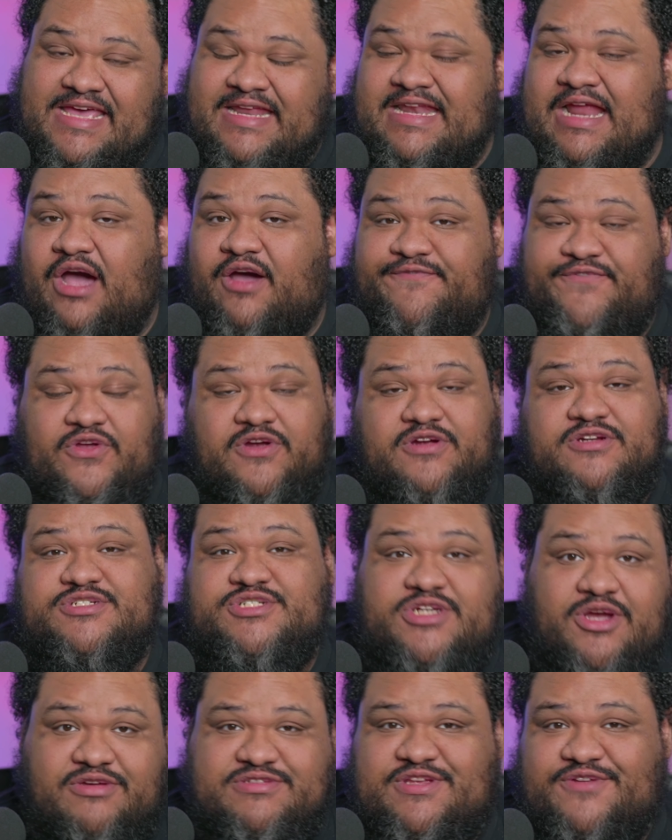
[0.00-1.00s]
Now, if you're a
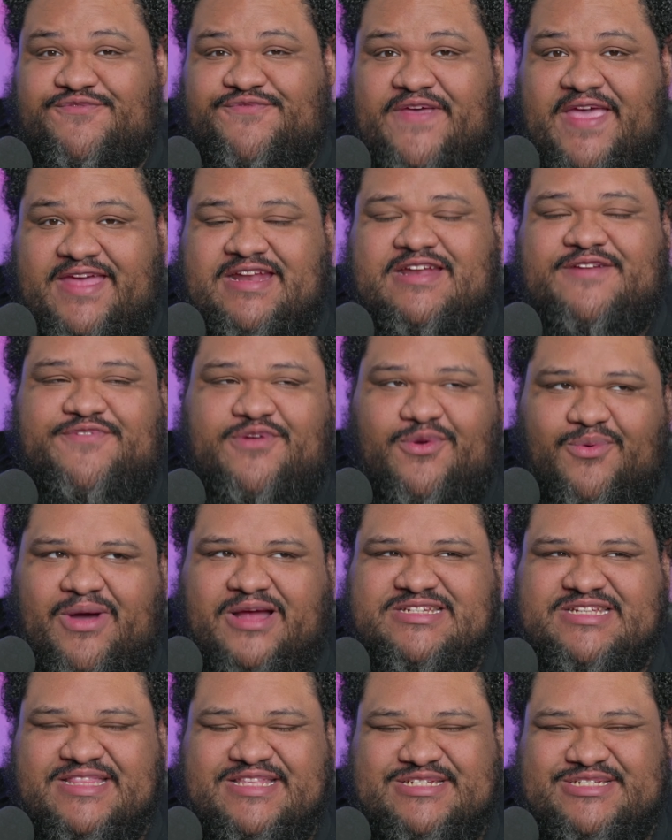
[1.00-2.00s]
Chosen fan, and if you're
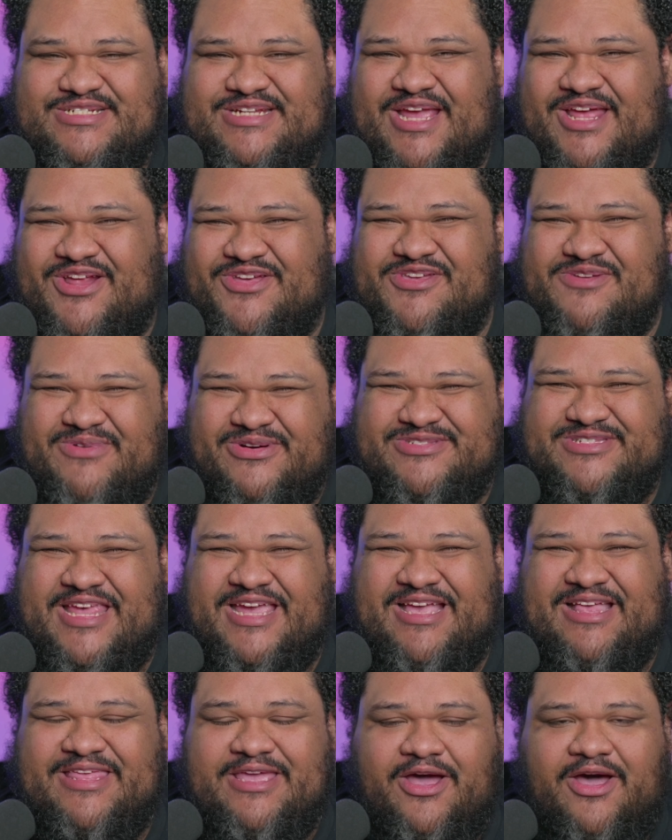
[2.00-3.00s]
watching this channel, you most
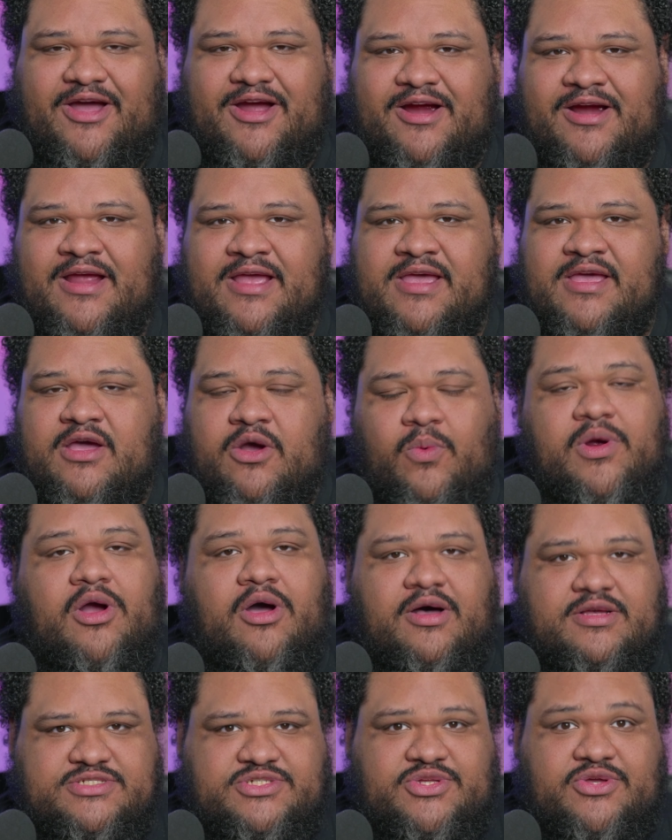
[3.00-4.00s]
likely are, we're
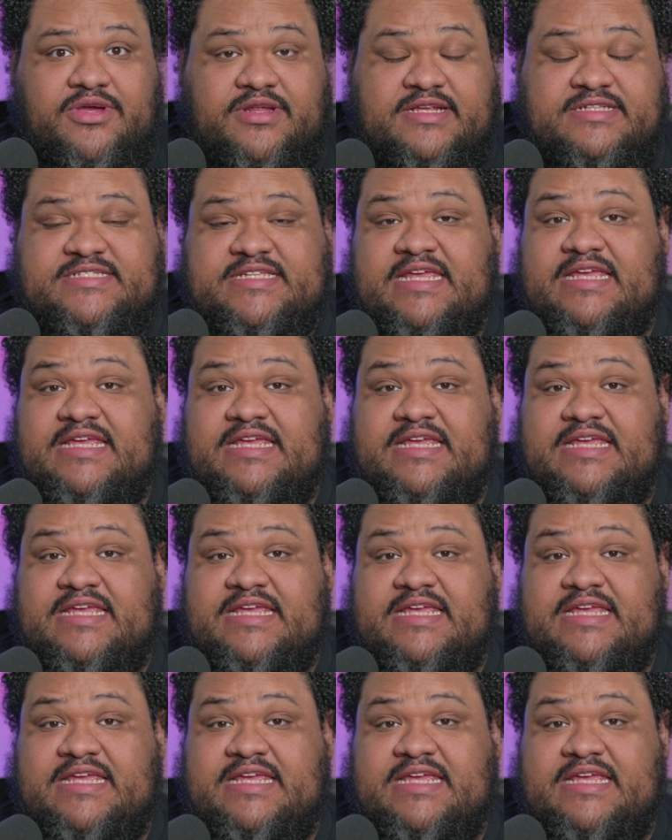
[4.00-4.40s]
also going to see